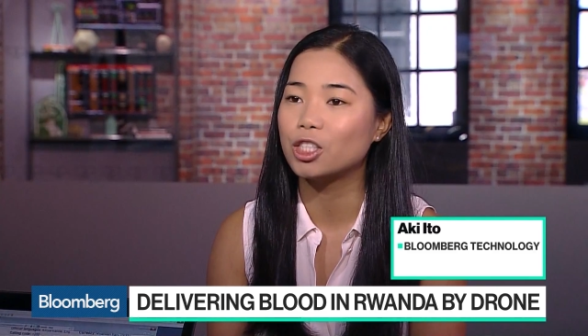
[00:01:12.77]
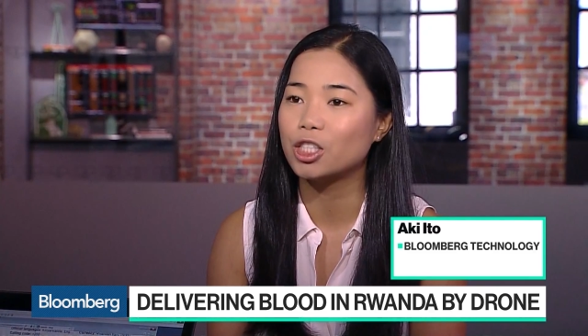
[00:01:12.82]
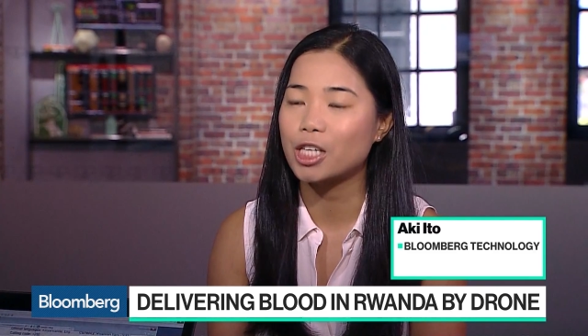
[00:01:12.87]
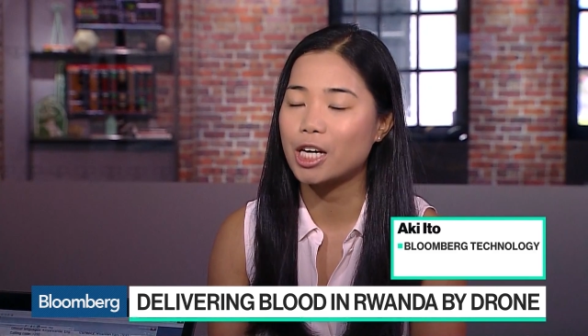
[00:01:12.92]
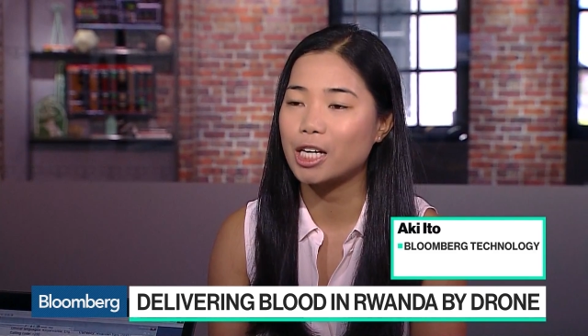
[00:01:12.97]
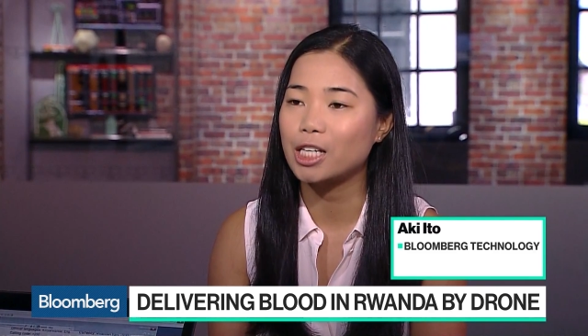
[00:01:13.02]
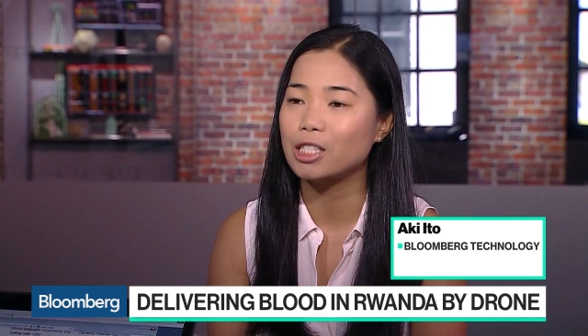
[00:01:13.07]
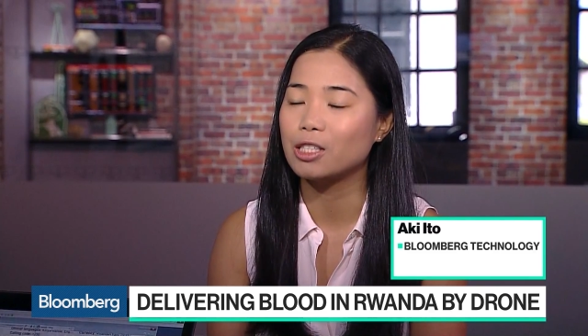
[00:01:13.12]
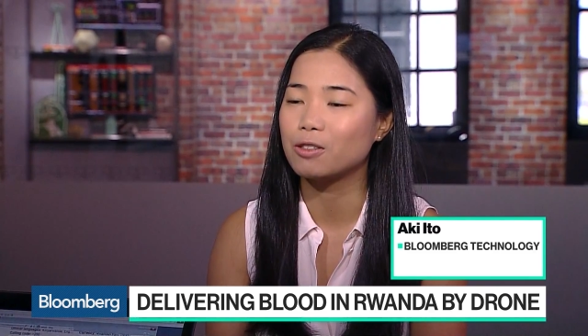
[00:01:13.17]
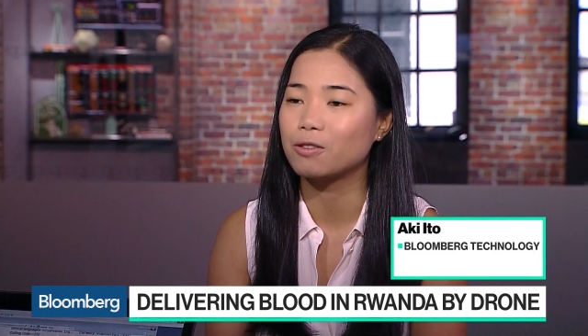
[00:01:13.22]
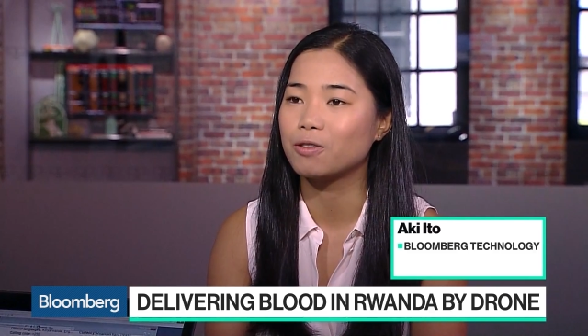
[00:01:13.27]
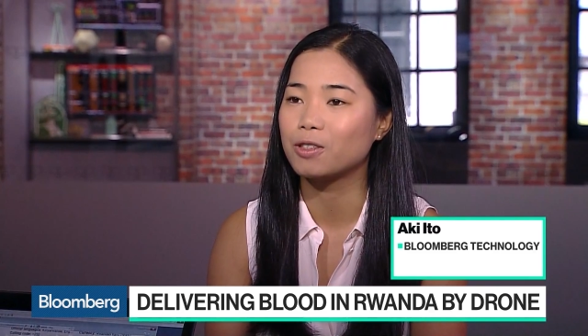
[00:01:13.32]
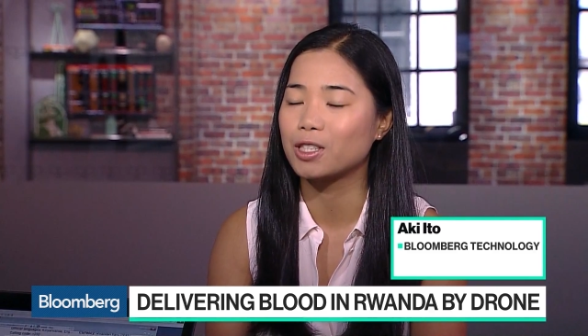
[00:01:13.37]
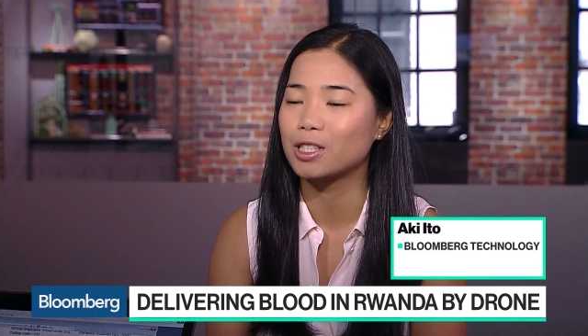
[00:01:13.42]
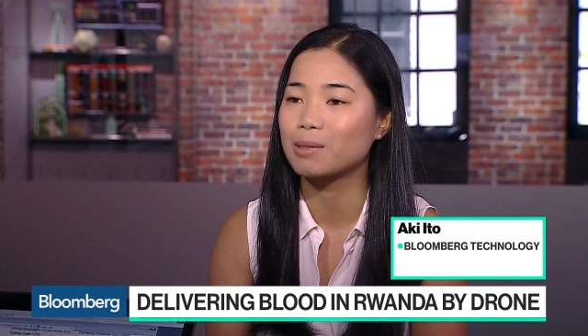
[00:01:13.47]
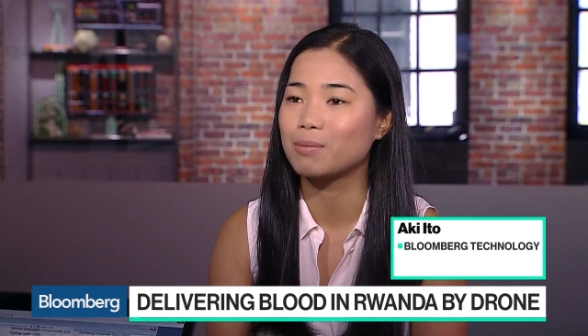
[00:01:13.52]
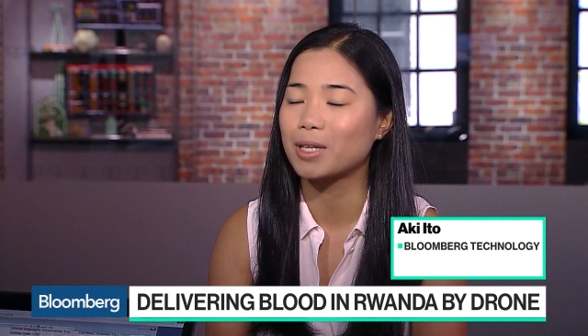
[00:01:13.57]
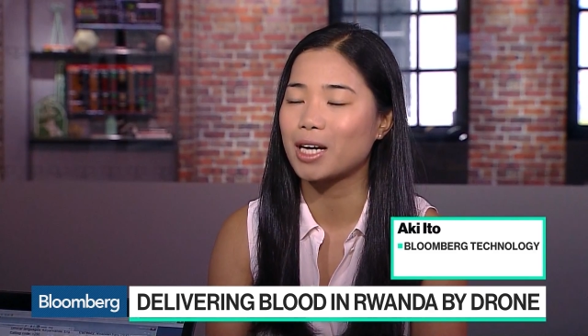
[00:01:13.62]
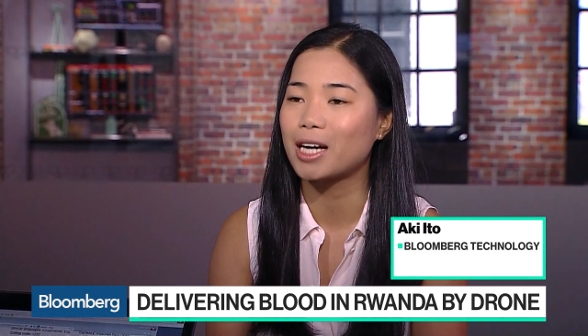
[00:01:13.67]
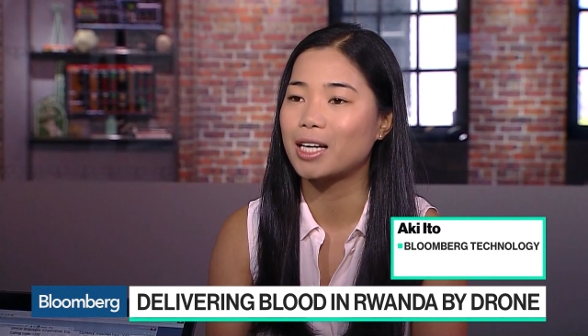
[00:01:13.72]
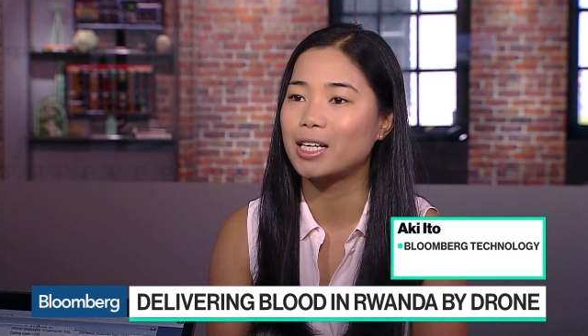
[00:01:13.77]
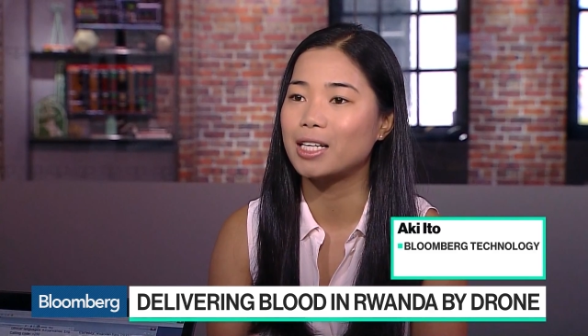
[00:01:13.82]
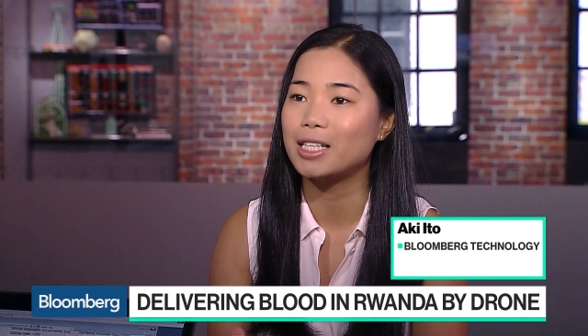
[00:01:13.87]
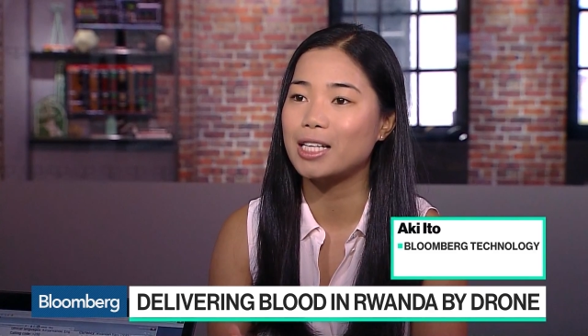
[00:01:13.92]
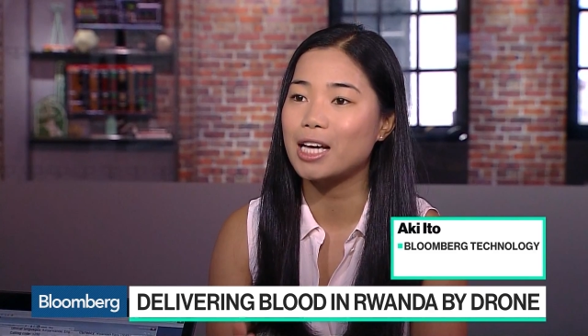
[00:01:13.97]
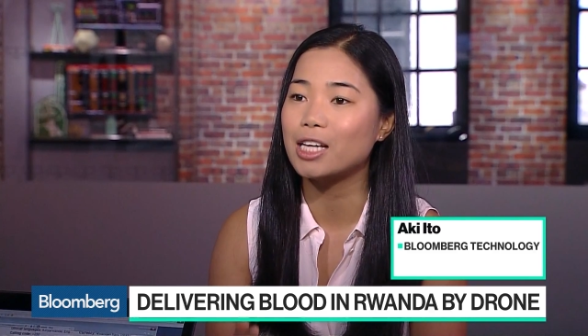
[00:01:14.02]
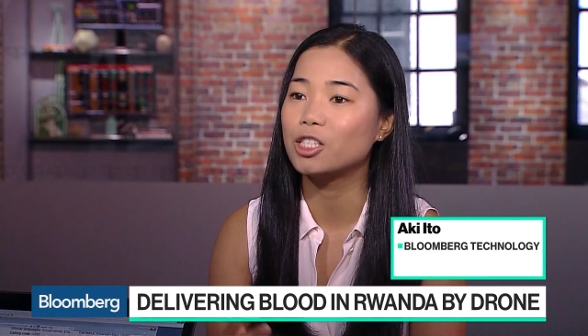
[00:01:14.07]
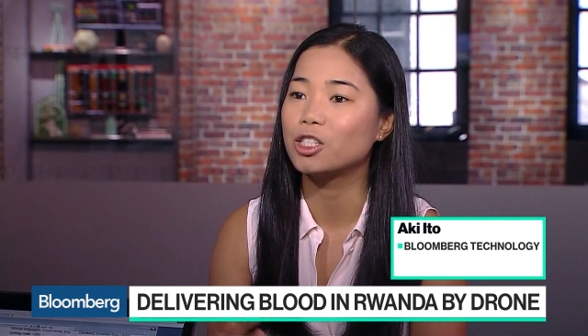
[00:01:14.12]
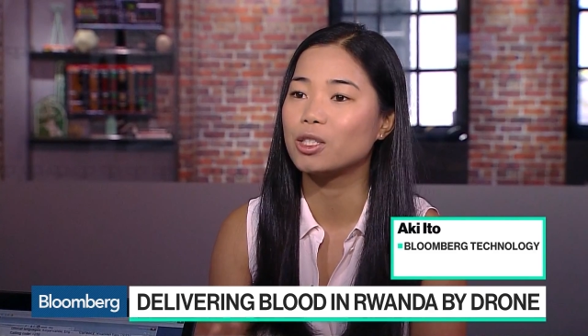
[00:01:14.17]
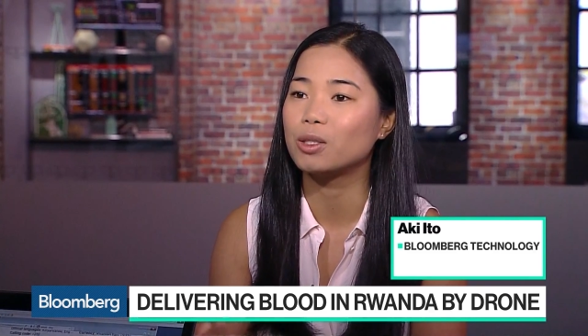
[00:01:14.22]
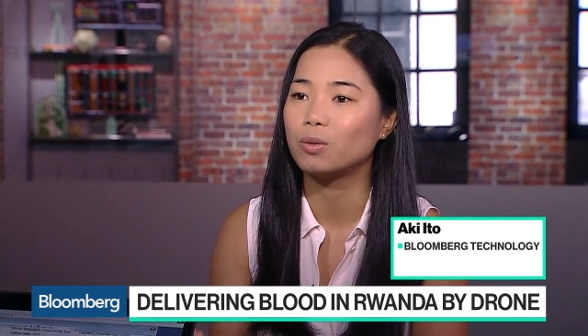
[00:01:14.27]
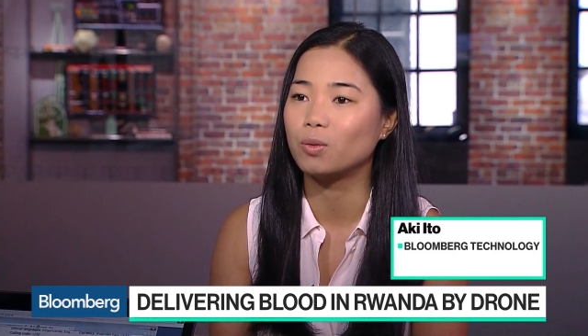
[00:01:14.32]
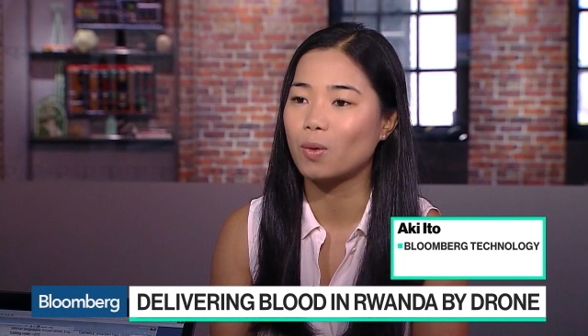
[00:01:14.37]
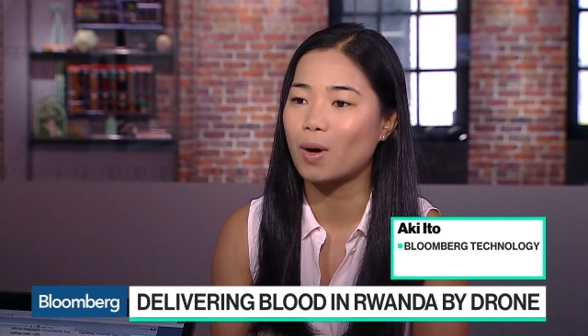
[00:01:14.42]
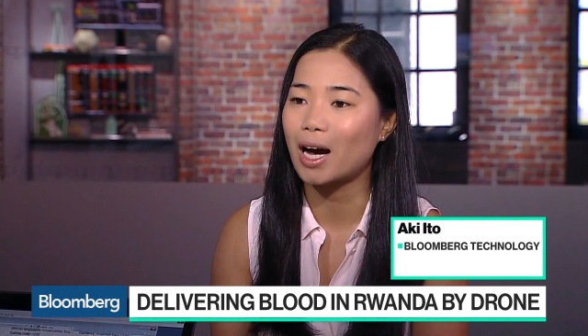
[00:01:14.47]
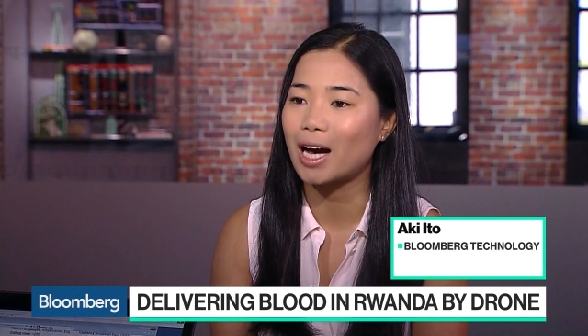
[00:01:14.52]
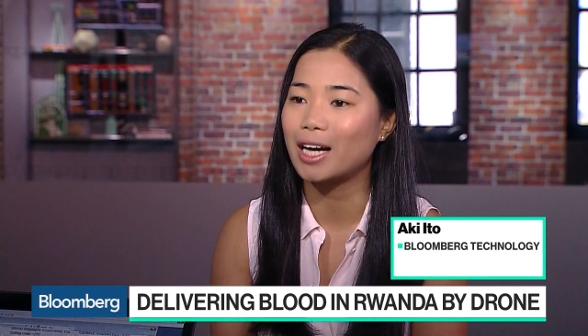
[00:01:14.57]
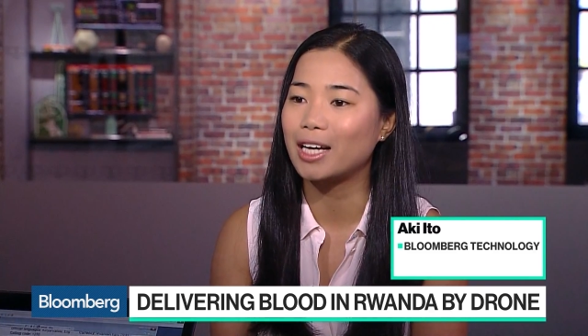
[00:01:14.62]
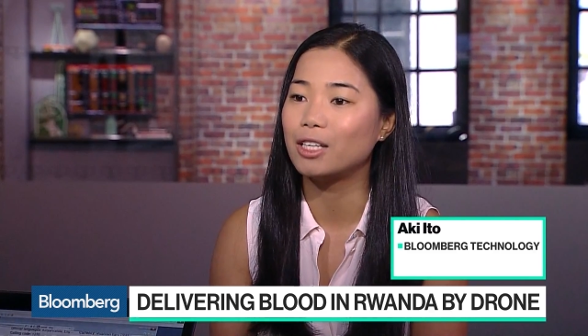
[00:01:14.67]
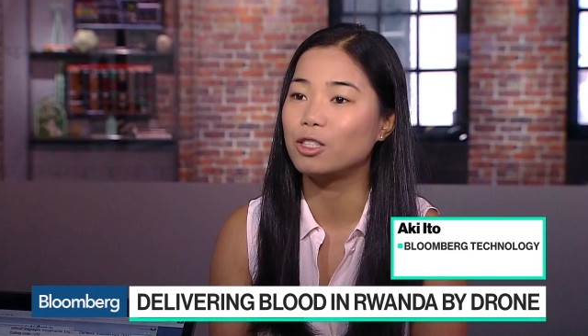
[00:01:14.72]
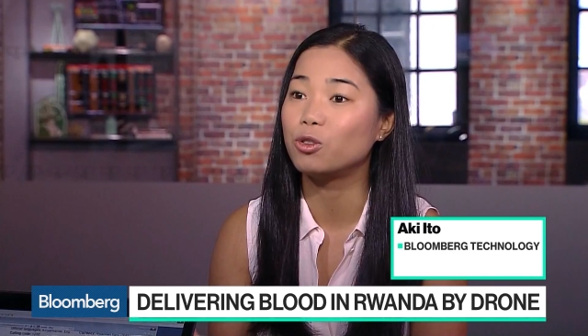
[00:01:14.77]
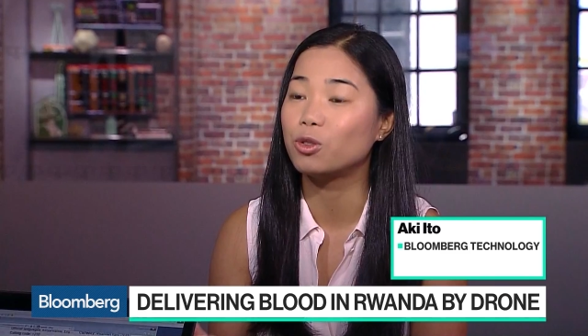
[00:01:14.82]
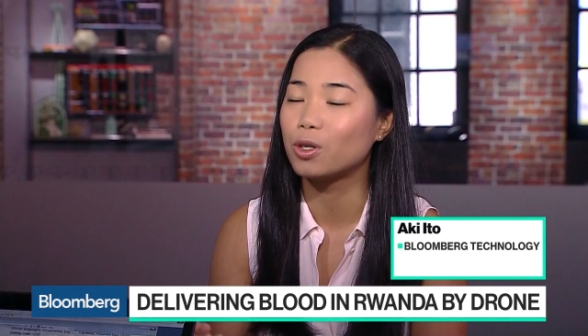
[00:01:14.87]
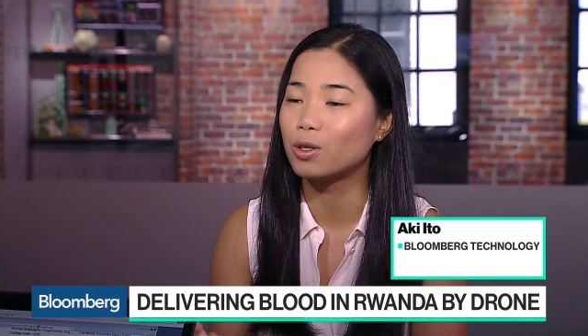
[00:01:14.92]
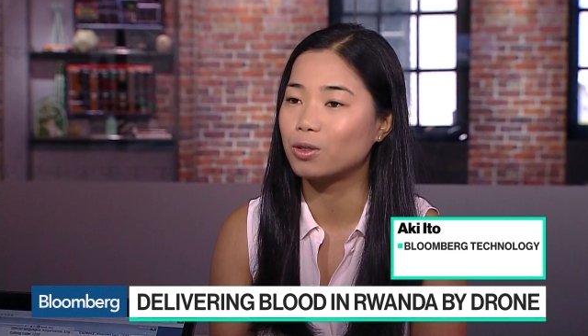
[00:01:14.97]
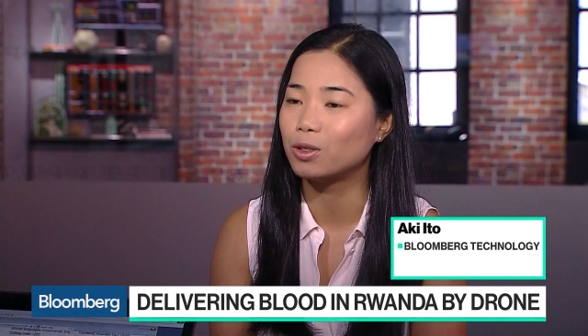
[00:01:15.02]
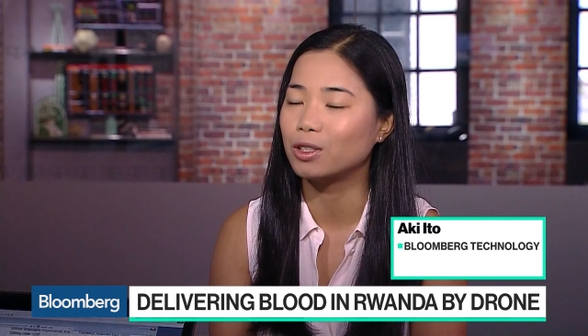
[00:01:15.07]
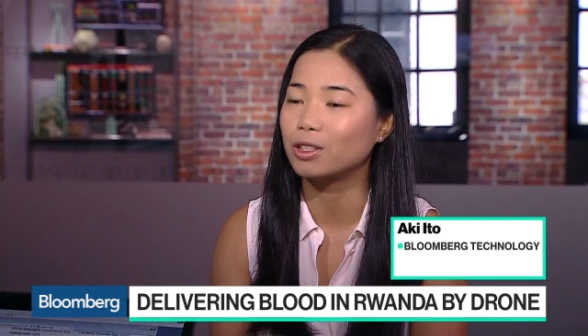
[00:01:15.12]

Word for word: change for some kind of nationwide drone